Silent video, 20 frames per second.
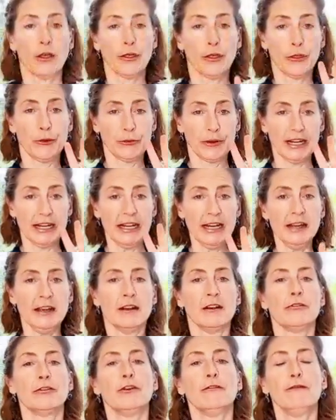3.
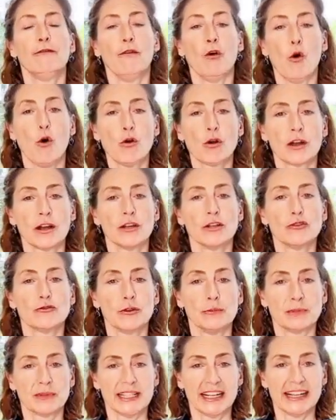The fork
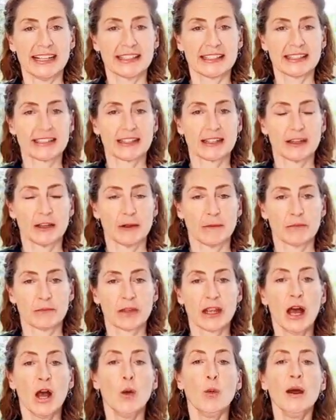drip test.
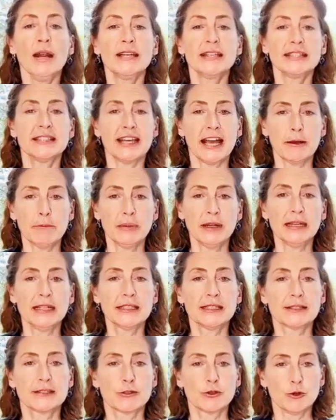When a sample is
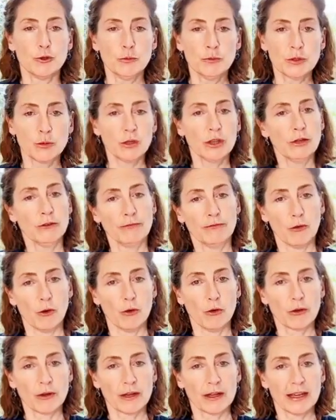scooped with a
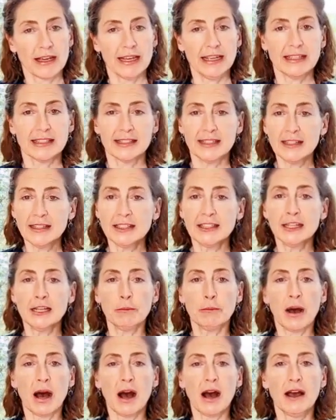fork, it sits in a
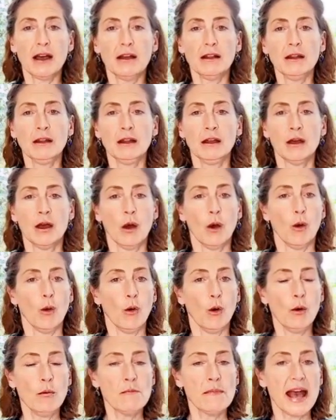pile
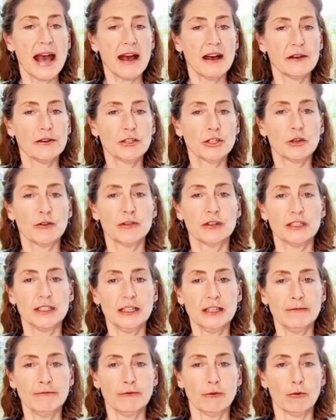or mound on the
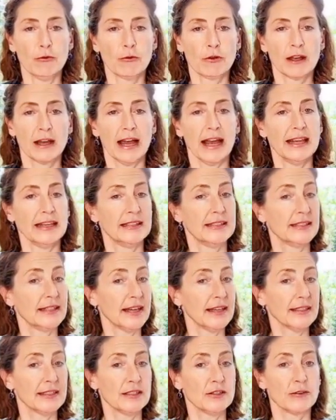dinner fork and
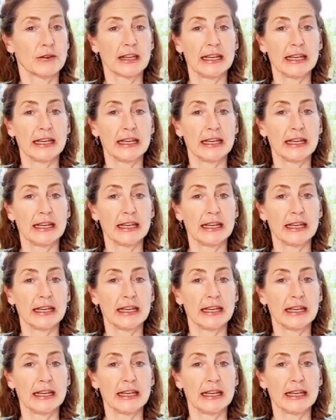does not